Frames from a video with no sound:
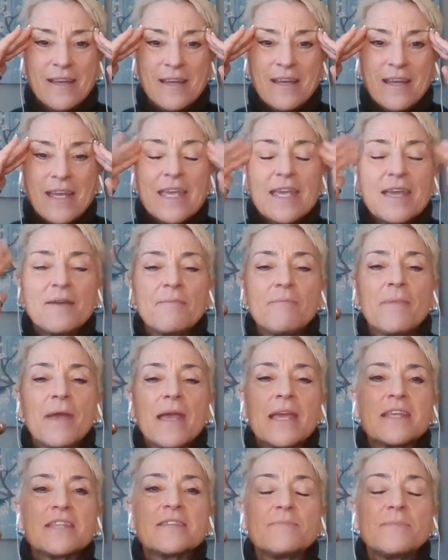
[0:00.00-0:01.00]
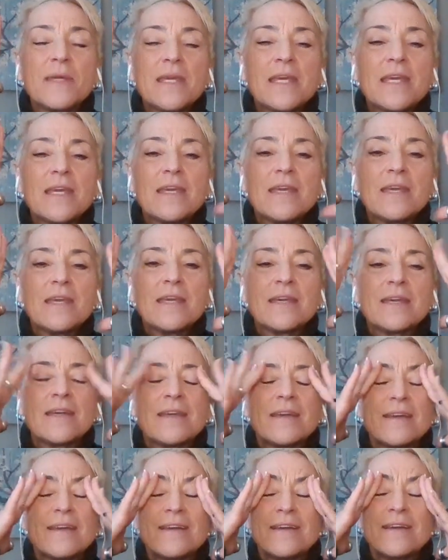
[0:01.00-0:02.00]
Yes. It makes me
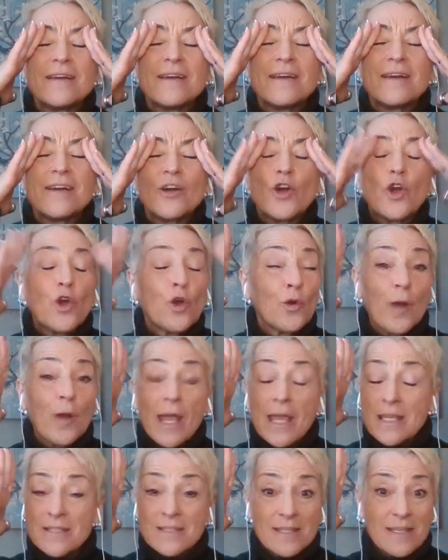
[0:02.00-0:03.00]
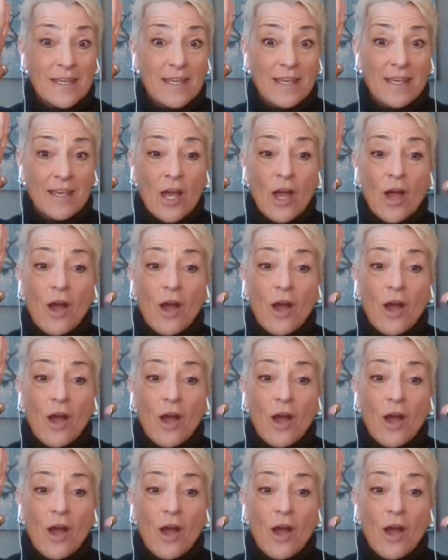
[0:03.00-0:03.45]
crazy.